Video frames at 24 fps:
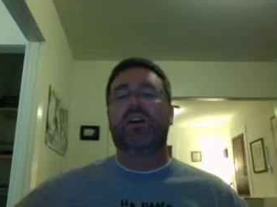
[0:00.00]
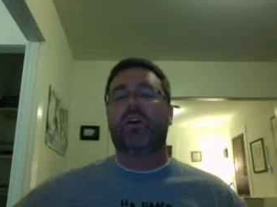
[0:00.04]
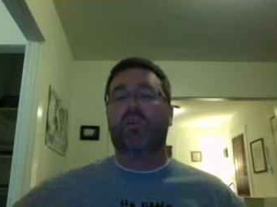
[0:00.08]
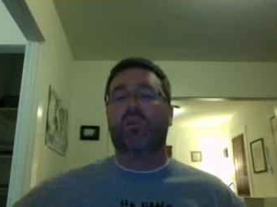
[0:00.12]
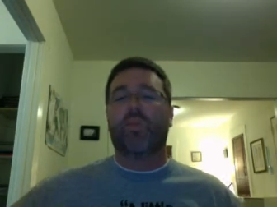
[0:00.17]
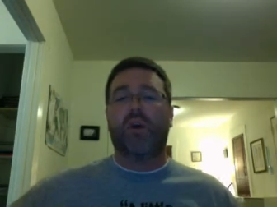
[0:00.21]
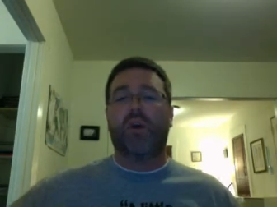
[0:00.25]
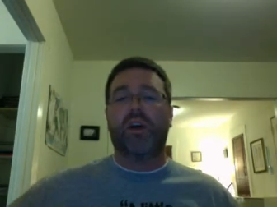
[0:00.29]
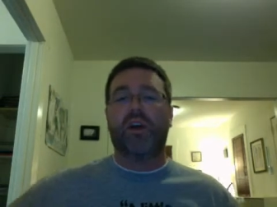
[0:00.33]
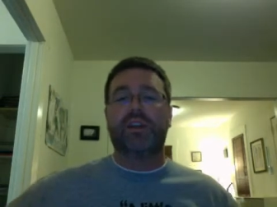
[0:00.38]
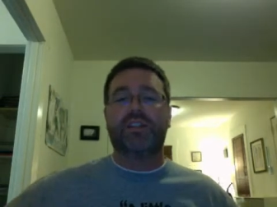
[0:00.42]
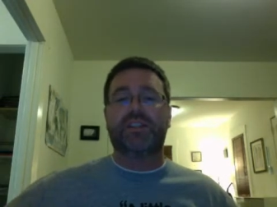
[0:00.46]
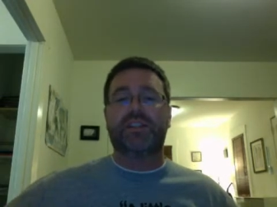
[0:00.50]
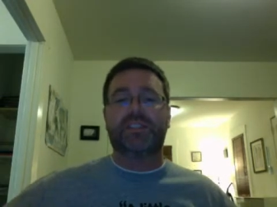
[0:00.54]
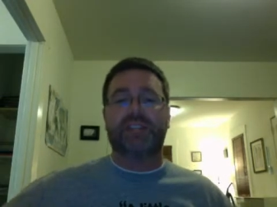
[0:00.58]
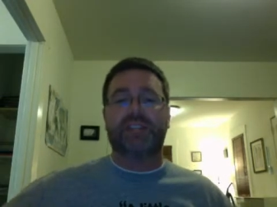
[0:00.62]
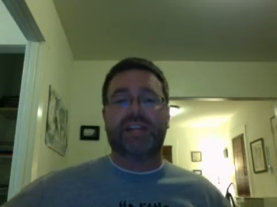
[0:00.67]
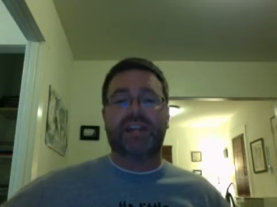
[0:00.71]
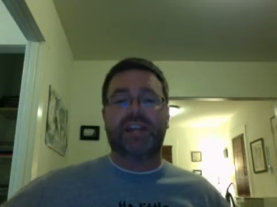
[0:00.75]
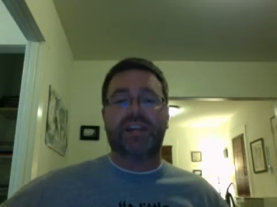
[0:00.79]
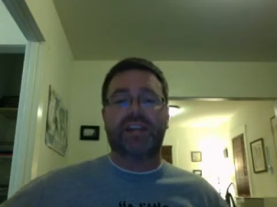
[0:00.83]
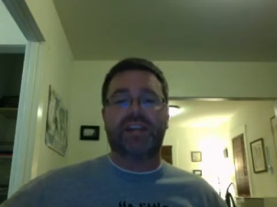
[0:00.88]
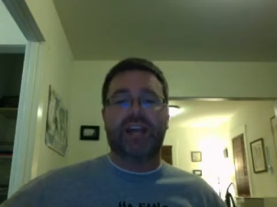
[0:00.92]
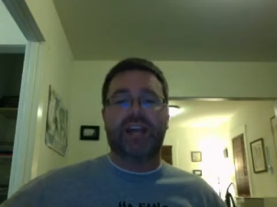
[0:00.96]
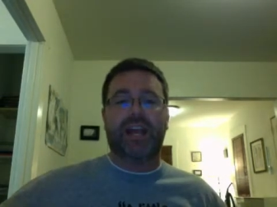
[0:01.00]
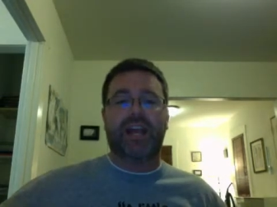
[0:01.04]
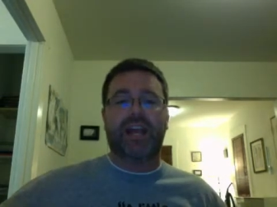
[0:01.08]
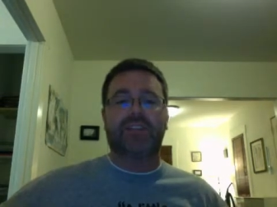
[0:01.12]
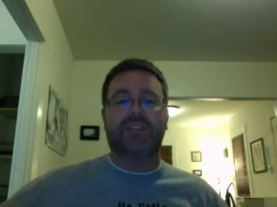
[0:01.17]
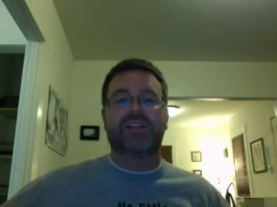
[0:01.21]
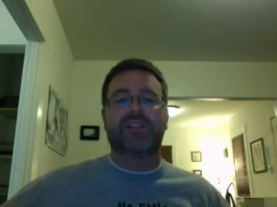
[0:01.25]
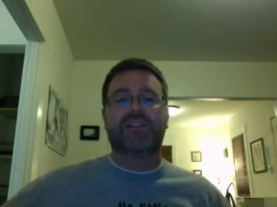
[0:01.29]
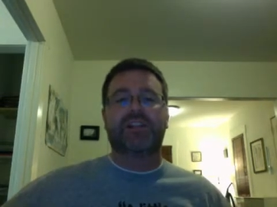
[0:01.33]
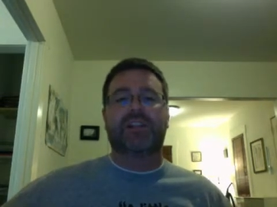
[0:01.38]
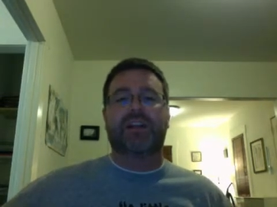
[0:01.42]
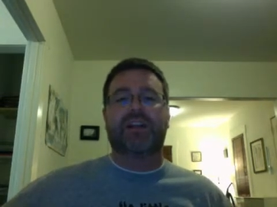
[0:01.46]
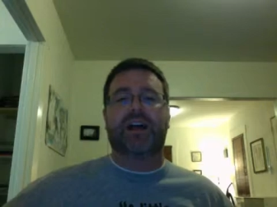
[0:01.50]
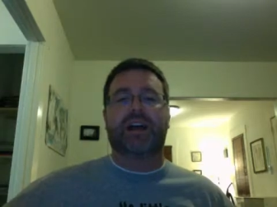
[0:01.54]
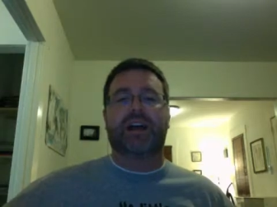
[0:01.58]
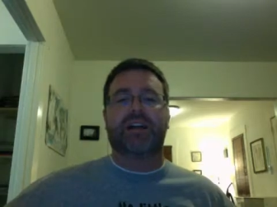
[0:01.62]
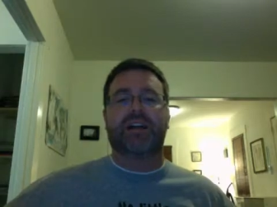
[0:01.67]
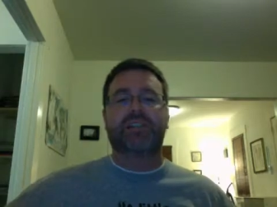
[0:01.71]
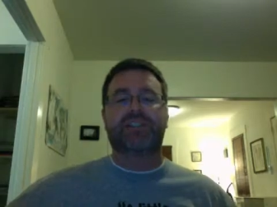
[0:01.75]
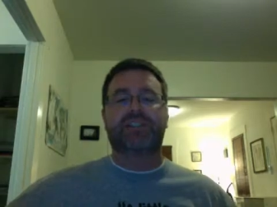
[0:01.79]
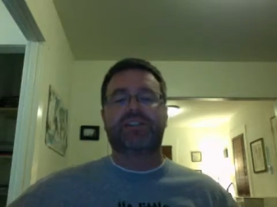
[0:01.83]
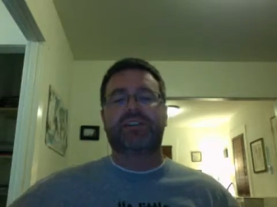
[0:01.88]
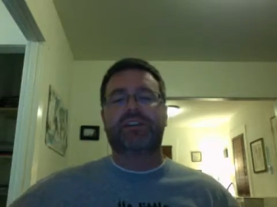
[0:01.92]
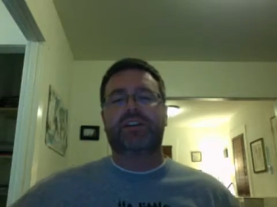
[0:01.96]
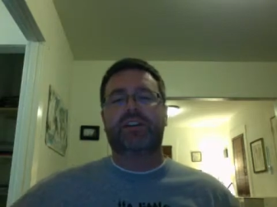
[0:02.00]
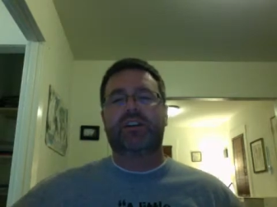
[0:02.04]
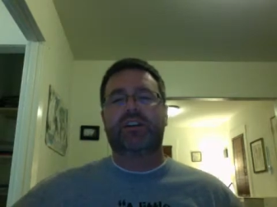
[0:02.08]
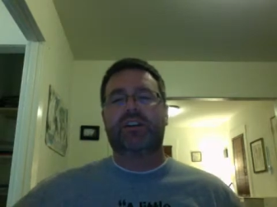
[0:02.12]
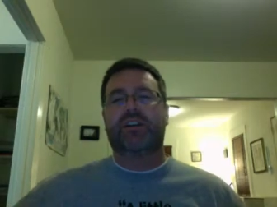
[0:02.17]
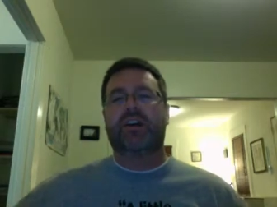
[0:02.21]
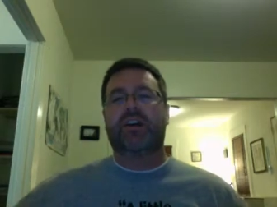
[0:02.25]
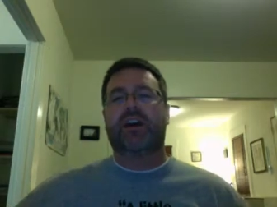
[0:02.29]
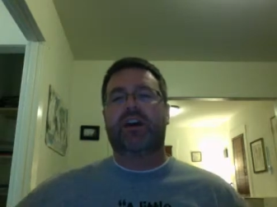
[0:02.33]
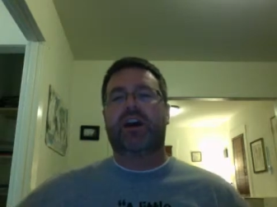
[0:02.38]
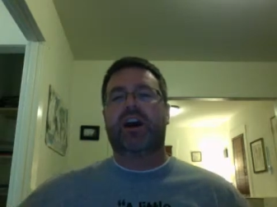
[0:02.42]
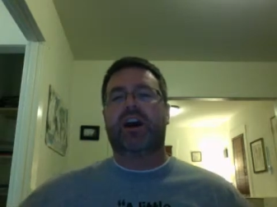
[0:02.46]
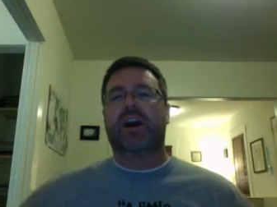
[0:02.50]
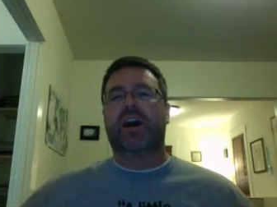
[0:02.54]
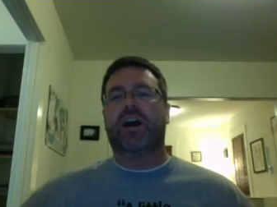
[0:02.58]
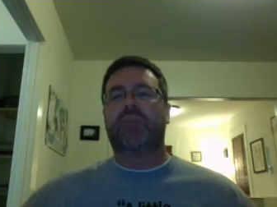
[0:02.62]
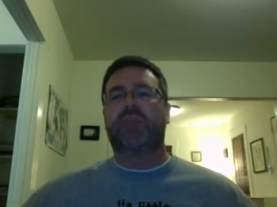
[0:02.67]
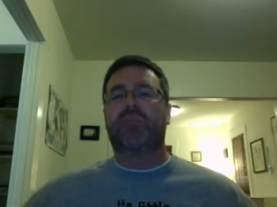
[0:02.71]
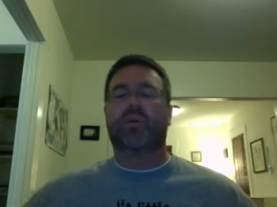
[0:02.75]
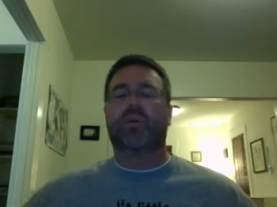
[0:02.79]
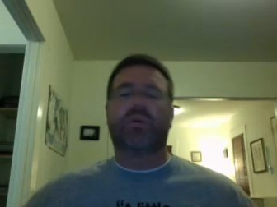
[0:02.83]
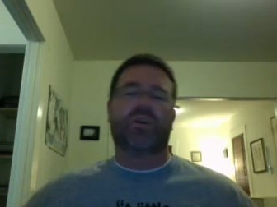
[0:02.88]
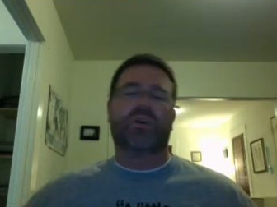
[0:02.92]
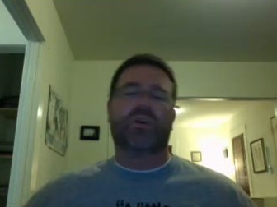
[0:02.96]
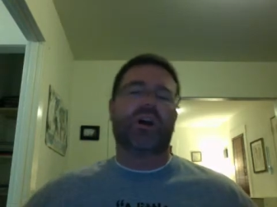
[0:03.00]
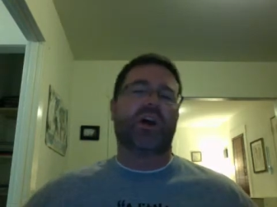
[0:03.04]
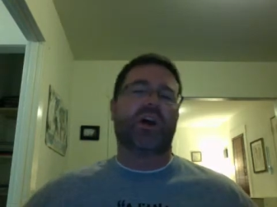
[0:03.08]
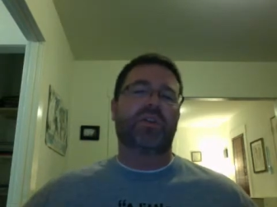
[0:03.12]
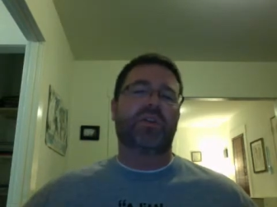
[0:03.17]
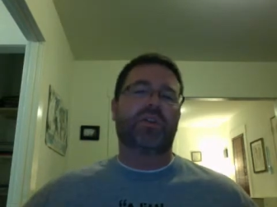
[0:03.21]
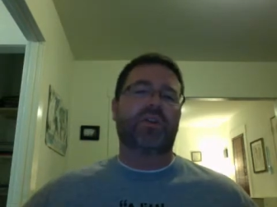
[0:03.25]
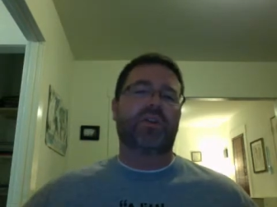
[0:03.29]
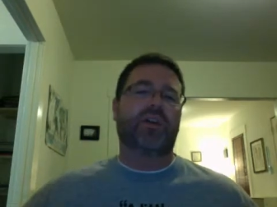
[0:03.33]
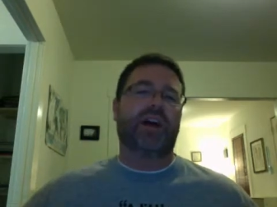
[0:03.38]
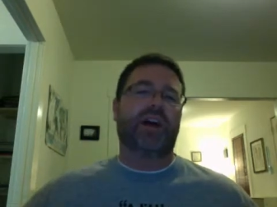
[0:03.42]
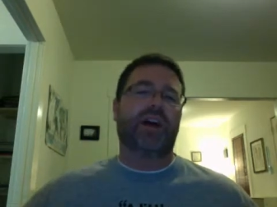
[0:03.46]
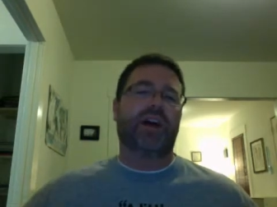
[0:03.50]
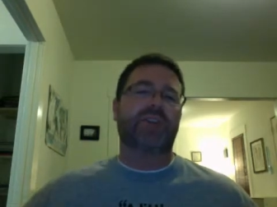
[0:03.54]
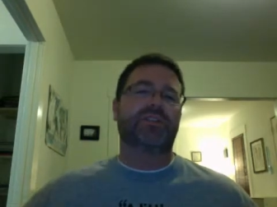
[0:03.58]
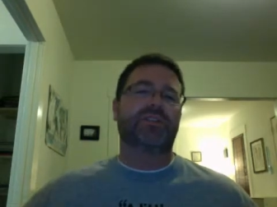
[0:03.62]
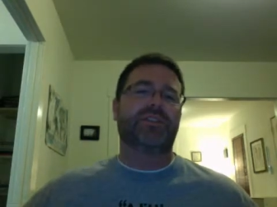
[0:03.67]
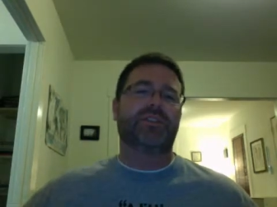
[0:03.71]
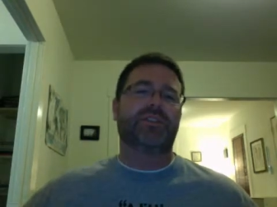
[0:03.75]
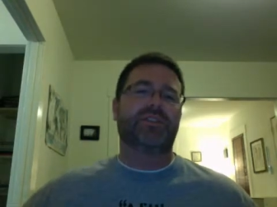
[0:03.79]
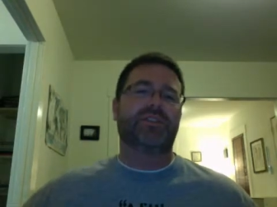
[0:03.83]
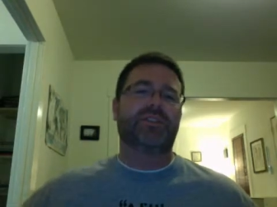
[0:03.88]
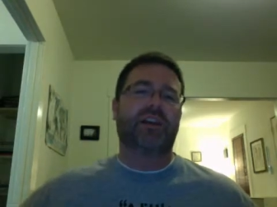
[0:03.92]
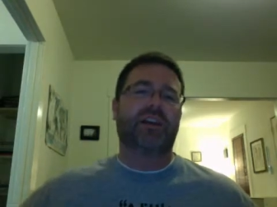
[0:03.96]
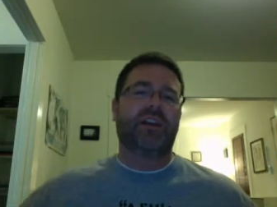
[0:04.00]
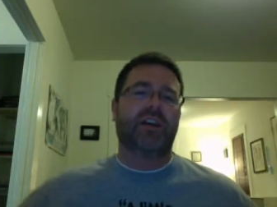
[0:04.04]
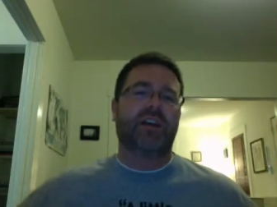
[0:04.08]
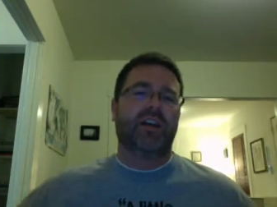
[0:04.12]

wanted to get an A in this class or other classes.